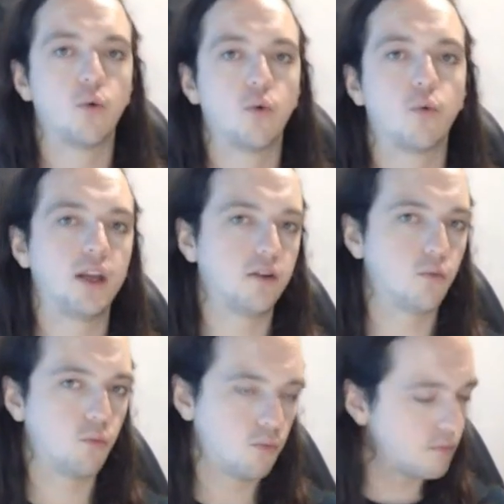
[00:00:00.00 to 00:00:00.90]

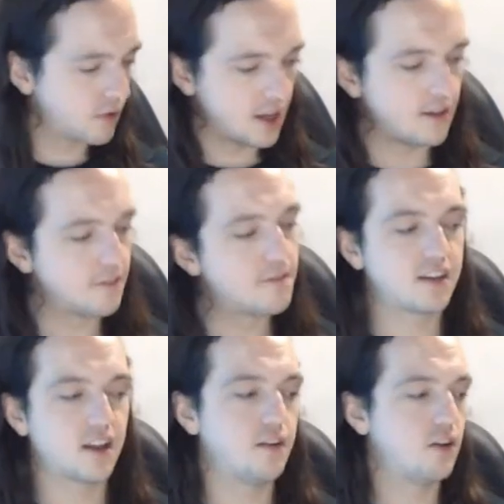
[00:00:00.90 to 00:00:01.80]
In
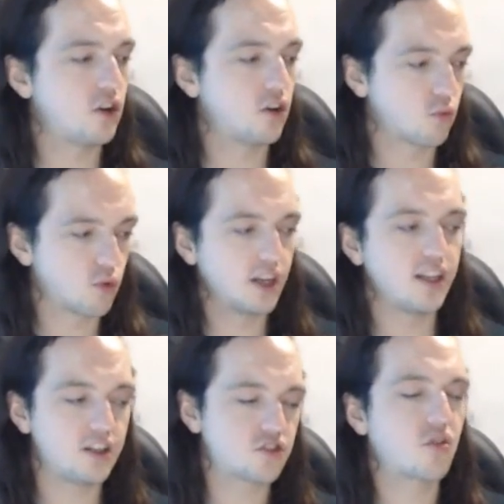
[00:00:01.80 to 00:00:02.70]
fact, you can
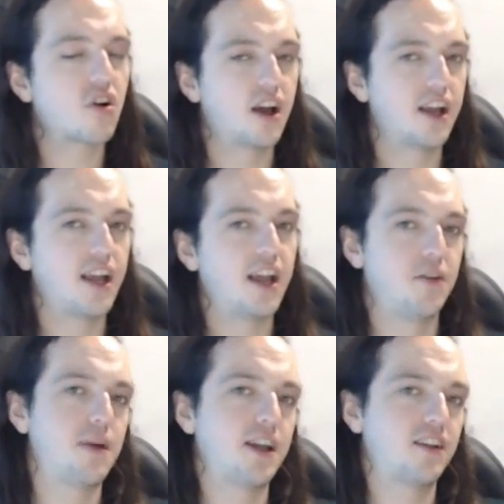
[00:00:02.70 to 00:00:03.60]
really try
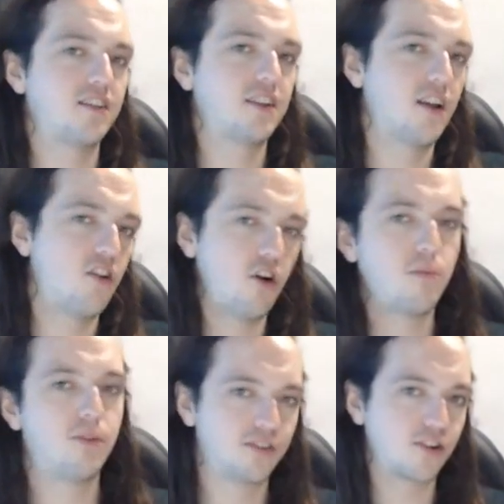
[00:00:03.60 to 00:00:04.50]
and make it sound not
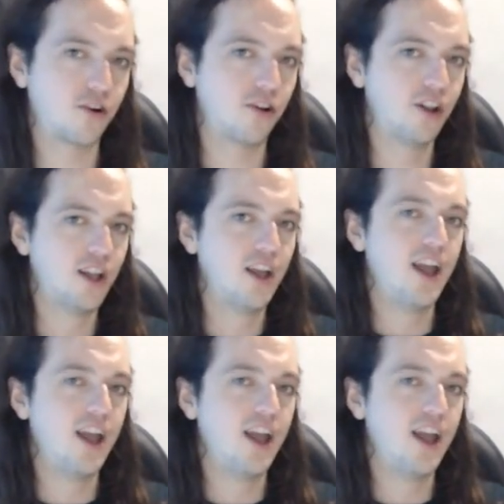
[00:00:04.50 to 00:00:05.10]
musical